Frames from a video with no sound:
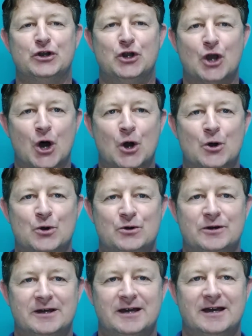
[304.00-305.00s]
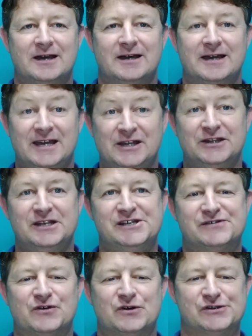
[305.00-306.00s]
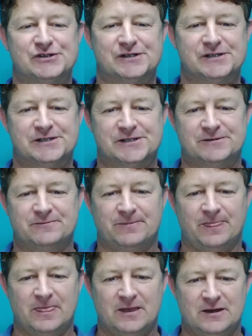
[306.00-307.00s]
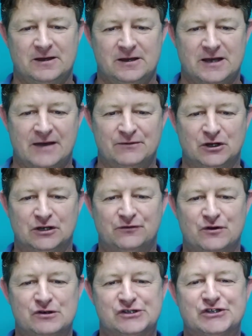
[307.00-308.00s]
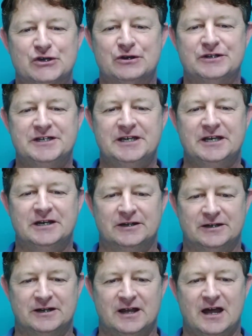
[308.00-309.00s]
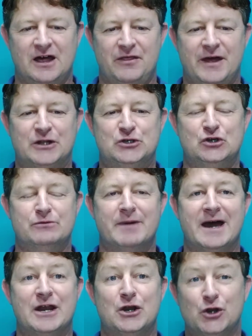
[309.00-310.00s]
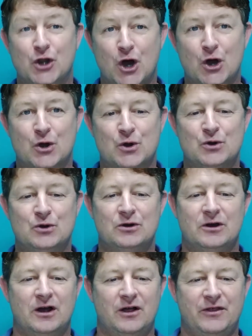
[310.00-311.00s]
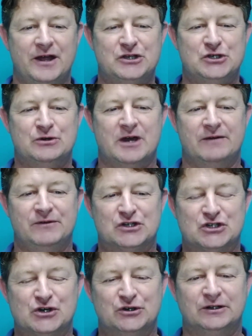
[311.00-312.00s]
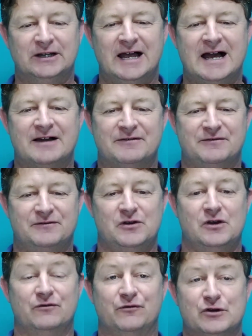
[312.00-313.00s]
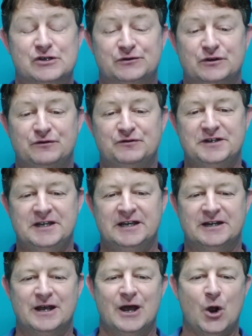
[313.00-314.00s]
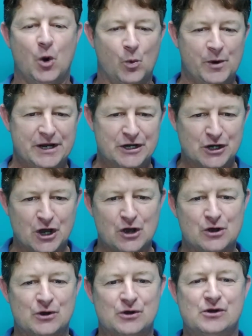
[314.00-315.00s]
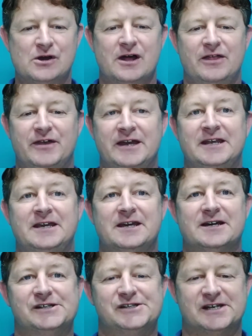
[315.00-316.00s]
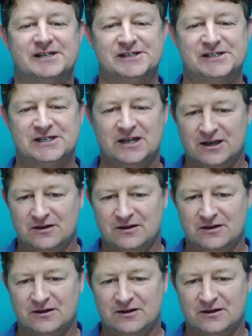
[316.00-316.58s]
no in these verses? Have a look at verse 13, that you may know that you have eternal life. Verse 15, we know that he hears us.